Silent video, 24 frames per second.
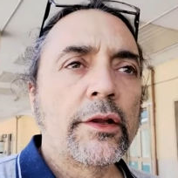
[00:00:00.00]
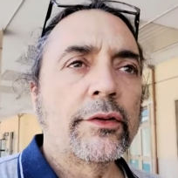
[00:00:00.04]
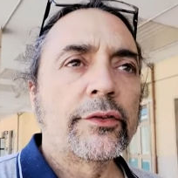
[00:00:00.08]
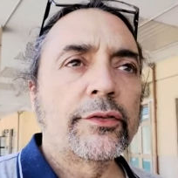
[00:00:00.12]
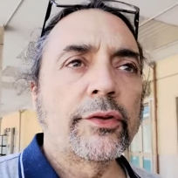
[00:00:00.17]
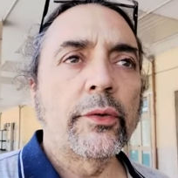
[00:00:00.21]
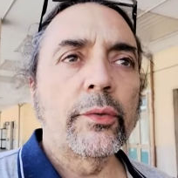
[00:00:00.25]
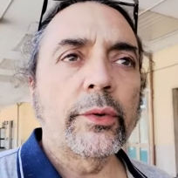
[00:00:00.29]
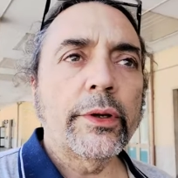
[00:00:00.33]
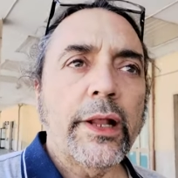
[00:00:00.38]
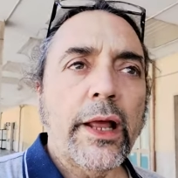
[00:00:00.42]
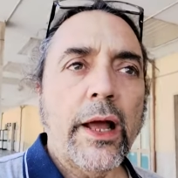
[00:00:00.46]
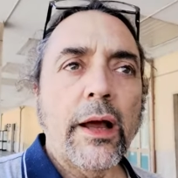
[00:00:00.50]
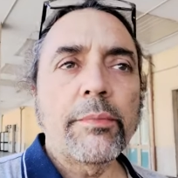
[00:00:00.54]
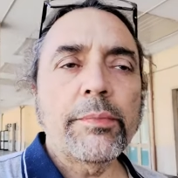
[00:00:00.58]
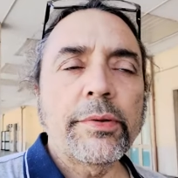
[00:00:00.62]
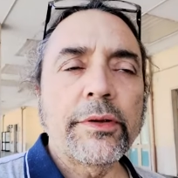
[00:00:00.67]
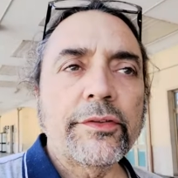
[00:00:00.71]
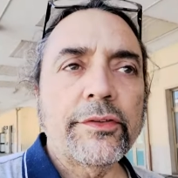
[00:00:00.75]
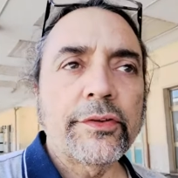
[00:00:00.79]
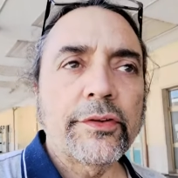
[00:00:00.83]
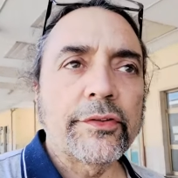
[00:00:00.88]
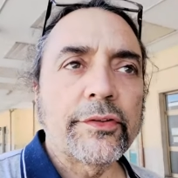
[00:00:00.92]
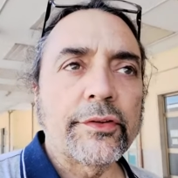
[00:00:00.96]
So what
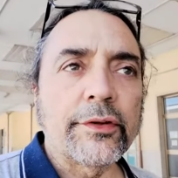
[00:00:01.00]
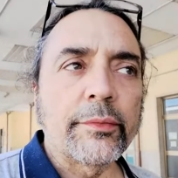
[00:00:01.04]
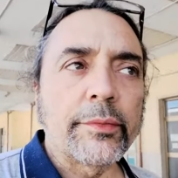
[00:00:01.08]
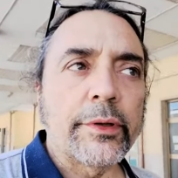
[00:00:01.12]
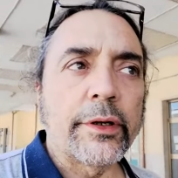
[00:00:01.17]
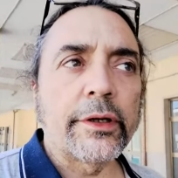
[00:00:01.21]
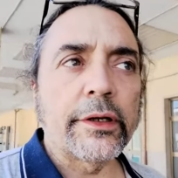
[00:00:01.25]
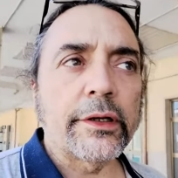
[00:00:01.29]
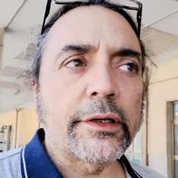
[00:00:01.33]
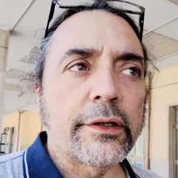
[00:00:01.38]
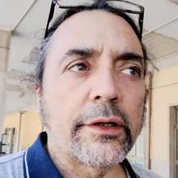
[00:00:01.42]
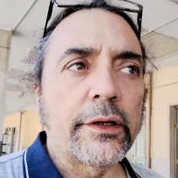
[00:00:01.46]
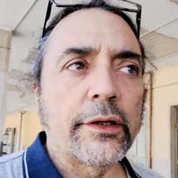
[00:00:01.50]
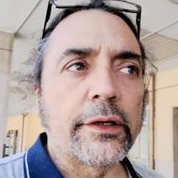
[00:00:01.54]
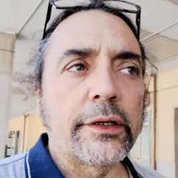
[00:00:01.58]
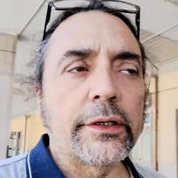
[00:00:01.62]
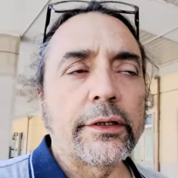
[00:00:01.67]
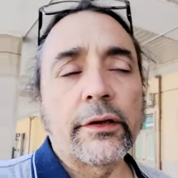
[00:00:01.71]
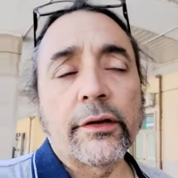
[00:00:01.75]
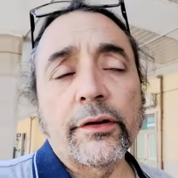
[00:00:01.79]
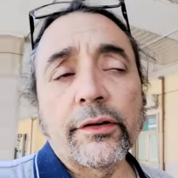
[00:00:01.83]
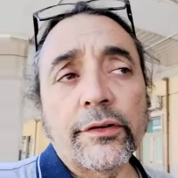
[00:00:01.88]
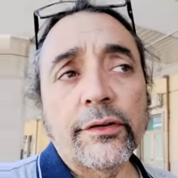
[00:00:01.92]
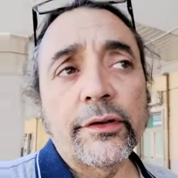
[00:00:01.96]
happens is in America,
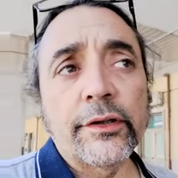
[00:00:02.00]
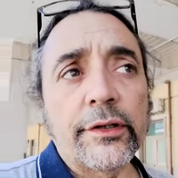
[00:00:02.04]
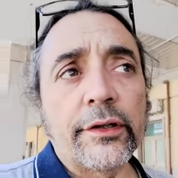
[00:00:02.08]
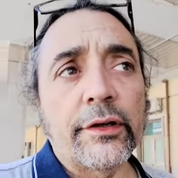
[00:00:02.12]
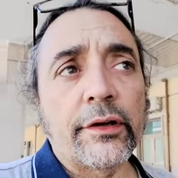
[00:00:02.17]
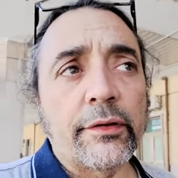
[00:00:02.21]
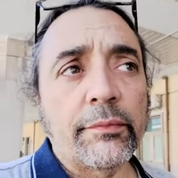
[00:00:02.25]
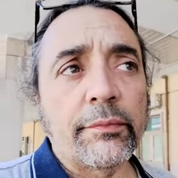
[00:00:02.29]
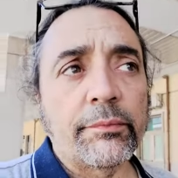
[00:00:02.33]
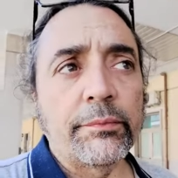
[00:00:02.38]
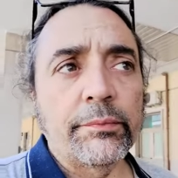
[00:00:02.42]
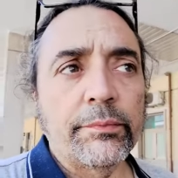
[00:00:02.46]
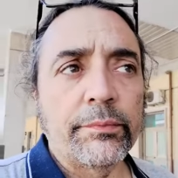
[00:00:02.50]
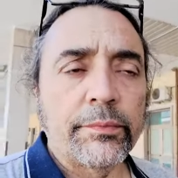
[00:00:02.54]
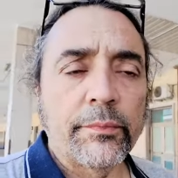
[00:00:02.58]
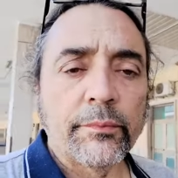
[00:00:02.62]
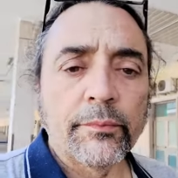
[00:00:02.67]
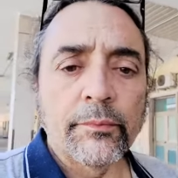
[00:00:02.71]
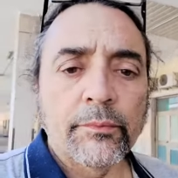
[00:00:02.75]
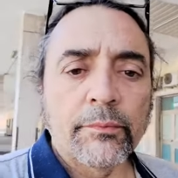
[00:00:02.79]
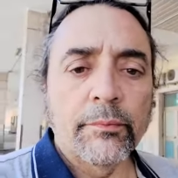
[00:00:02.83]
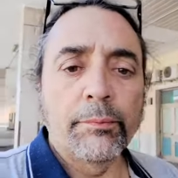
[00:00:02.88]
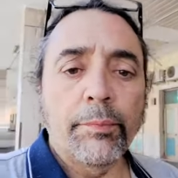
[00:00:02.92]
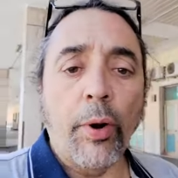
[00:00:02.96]
in our in our
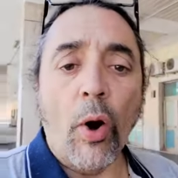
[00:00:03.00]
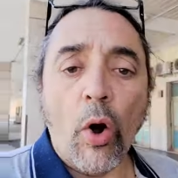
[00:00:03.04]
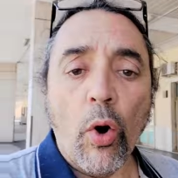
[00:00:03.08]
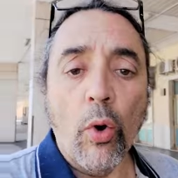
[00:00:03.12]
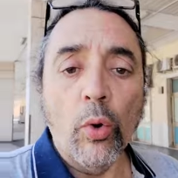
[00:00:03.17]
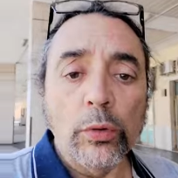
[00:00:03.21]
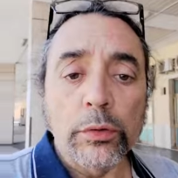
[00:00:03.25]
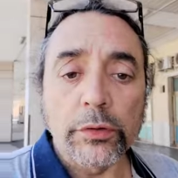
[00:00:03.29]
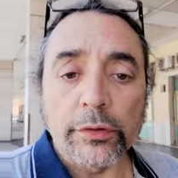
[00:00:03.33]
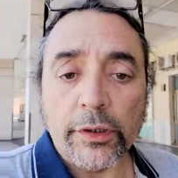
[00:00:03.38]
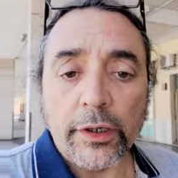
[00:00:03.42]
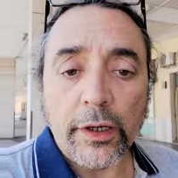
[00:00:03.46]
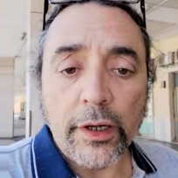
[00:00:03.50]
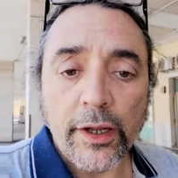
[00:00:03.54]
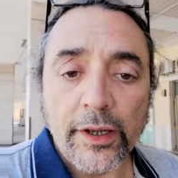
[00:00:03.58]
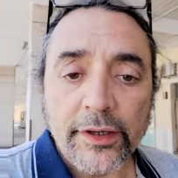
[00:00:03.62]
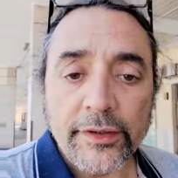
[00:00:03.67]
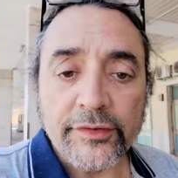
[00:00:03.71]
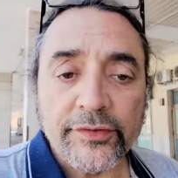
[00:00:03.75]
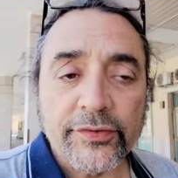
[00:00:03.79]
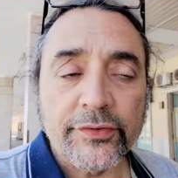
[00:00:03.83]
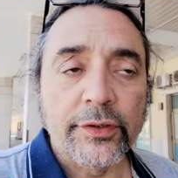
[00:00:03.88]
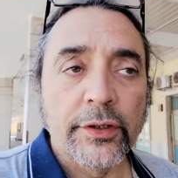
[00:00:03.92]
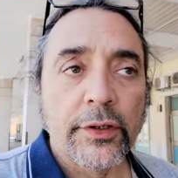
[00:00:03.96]

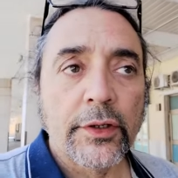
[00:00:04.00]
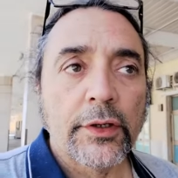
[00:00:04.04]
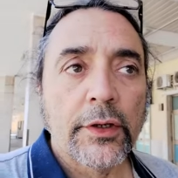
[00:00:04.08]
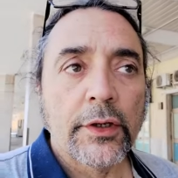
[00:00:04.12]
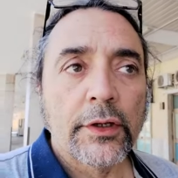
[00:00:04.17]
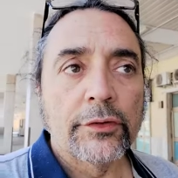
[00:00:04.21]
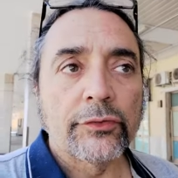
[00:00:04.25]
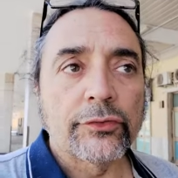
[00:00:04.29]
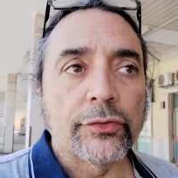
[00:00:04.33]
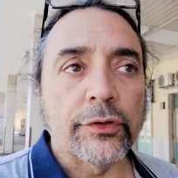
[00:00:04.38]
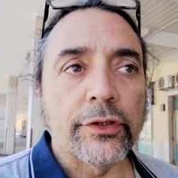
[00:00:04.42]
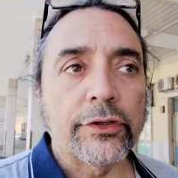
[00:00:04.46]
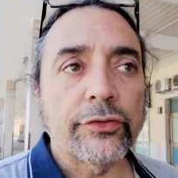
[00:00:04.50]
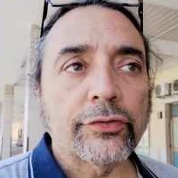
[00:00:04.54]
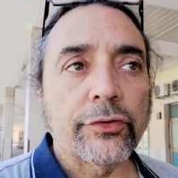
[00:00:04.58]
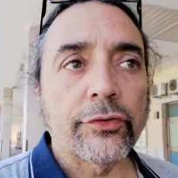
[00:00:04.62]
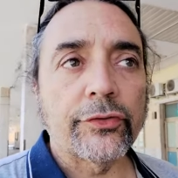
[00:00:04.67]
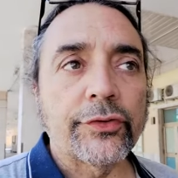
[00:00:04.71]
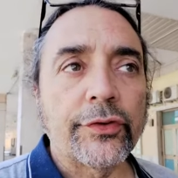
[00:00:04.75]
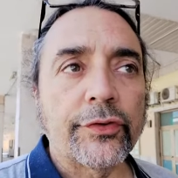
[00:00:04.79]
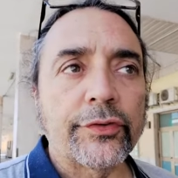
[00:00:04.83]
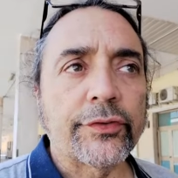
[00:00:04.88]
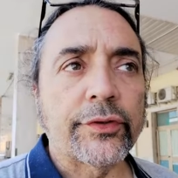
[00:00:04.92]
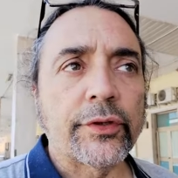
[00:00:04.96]
polarized
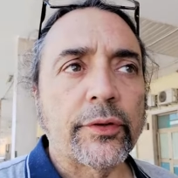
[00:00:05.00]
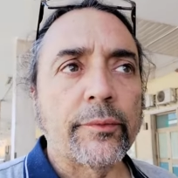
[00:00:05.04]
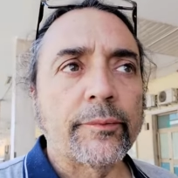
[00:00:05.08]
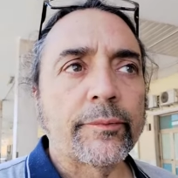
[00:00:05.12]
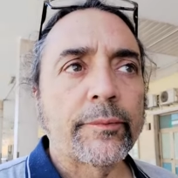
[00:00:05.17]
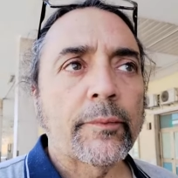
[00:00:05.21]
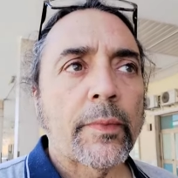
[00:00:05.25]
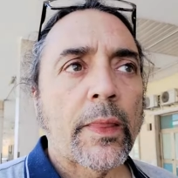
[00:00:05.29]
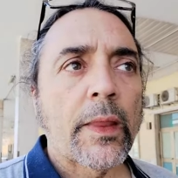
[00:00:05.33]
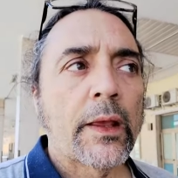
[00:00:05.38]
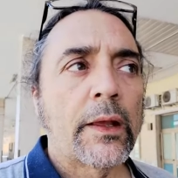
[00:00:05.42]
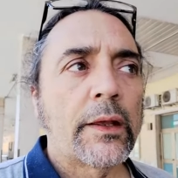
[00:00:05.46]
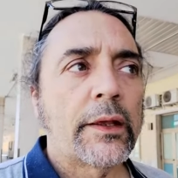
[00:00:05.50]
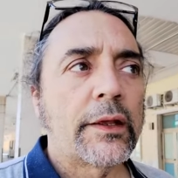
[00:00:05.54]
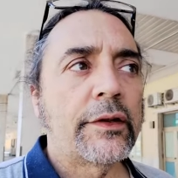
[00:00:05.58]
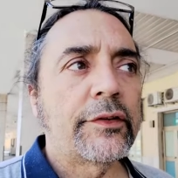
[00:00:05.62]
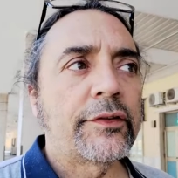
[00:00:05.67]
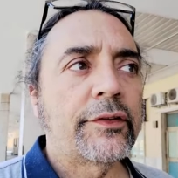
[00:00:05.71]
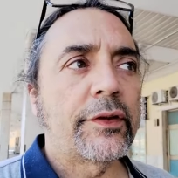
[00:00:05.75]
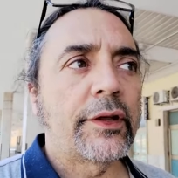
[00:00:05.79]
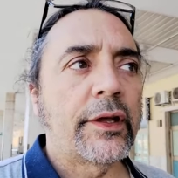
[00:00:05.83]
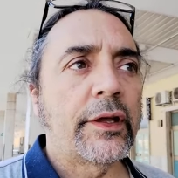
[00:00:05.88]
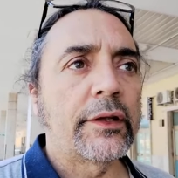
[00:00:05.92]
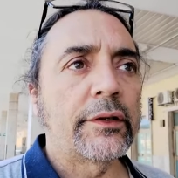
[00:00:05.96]
judicial system,
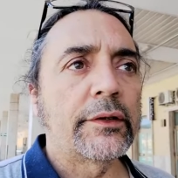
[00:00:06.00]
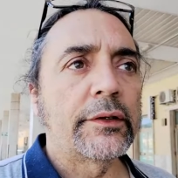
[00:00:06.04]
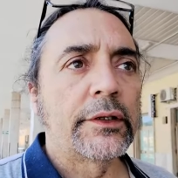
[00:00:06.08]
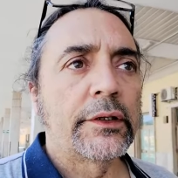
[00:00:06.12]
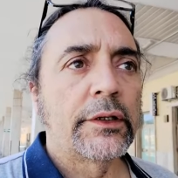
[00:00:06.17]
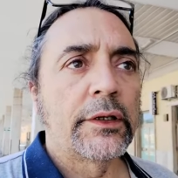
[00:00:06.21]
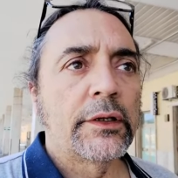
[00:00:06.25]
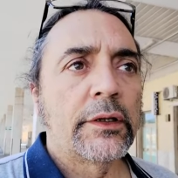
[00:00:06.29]
is that